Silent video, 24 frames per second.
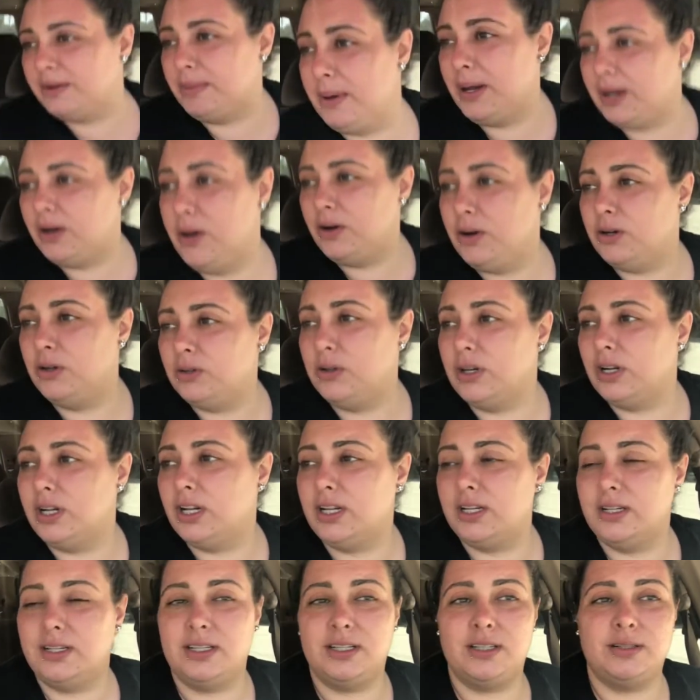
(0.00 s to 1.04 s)
about
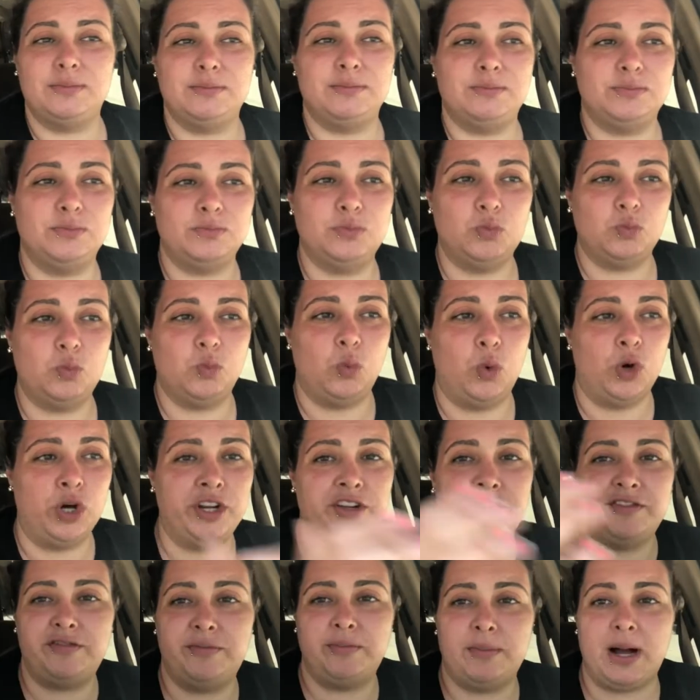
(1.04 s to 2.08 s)
one
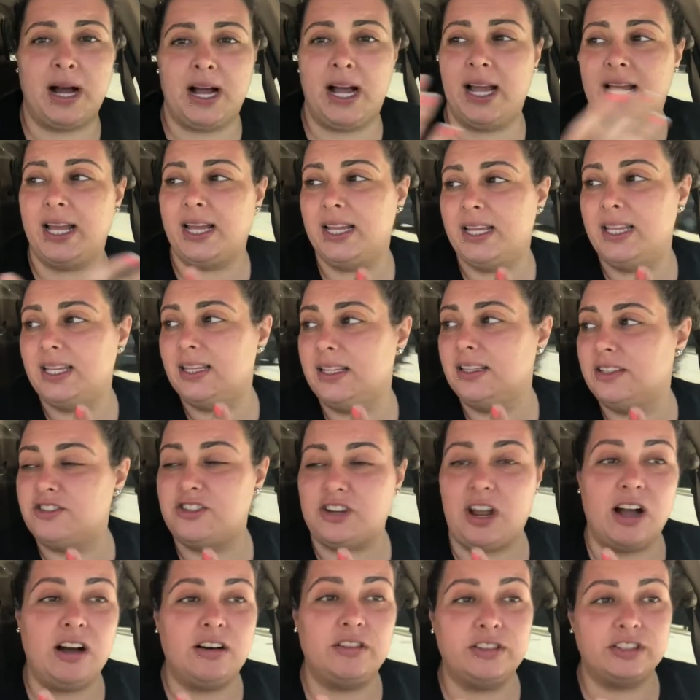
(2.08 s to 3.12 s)
of my
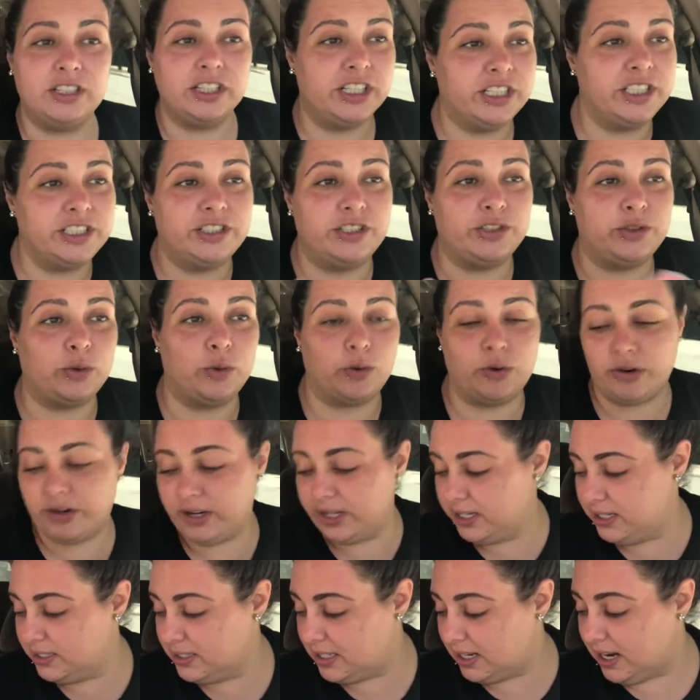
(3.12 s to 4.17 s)
childhood
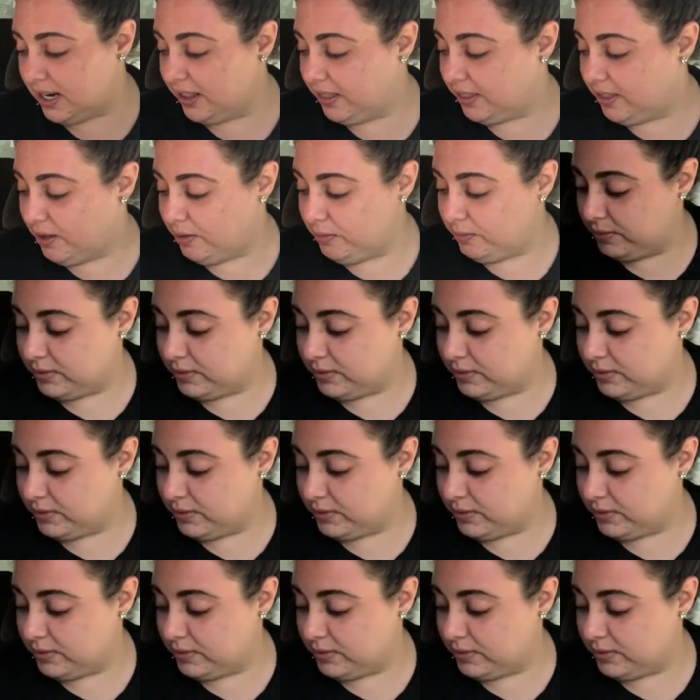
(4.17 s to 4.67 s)
stories that I thought